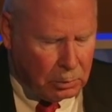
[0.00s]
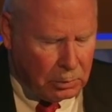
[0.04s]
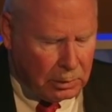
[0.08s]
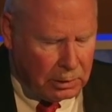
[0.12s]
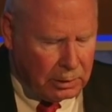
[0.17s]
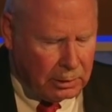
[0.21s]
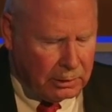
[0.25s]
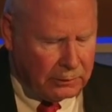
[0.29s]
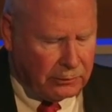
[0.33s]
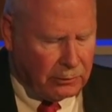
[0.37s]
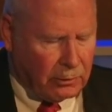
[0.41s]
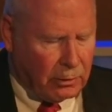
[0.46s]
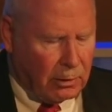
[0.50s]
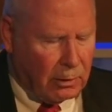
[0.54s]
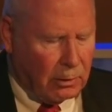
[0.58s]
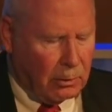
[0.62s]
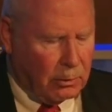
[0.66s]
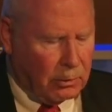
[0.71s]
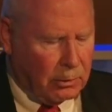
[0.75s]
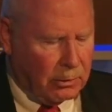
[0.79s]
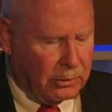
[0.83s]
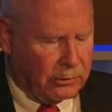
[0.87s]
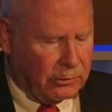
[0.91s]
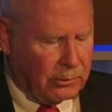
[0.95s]
where it's all
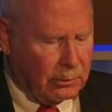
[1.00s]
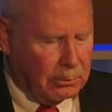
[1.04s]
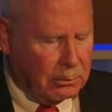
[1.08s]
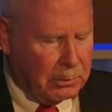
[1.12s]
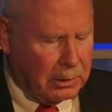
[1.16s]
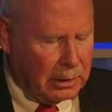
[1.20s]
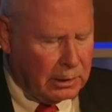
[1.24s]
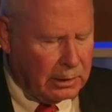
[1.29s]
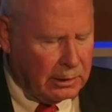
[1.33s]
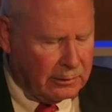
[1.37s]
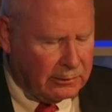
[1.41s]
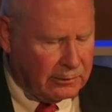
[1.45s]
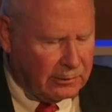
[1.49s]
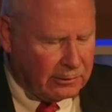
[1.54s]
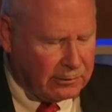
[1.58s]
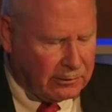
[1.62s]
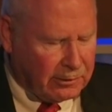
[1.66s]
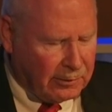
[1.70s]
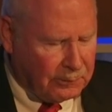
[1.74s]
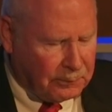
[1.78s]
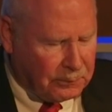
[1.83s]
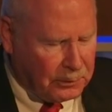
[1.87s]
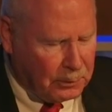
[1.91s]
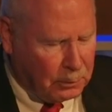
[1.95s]
horse and buggies
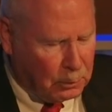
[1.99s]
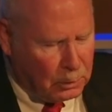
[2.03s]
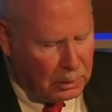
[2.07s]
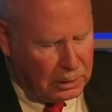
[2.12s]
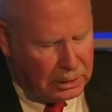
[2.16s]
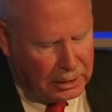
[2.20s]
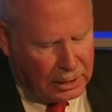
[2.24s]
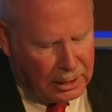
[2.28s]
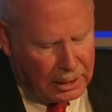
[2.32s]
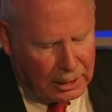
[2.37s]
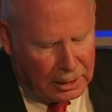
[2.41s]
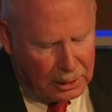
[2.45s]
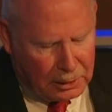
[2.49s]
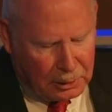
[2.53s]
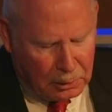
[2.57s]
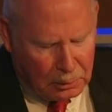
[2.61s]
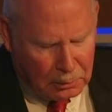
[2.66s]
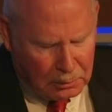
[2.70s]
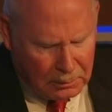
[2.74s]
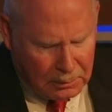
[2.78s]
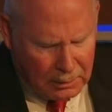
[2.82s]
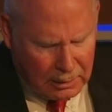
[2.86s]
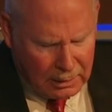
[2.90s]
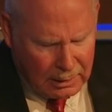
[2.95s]
except for one
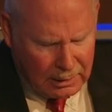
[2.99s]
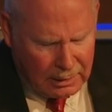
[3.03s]
auto,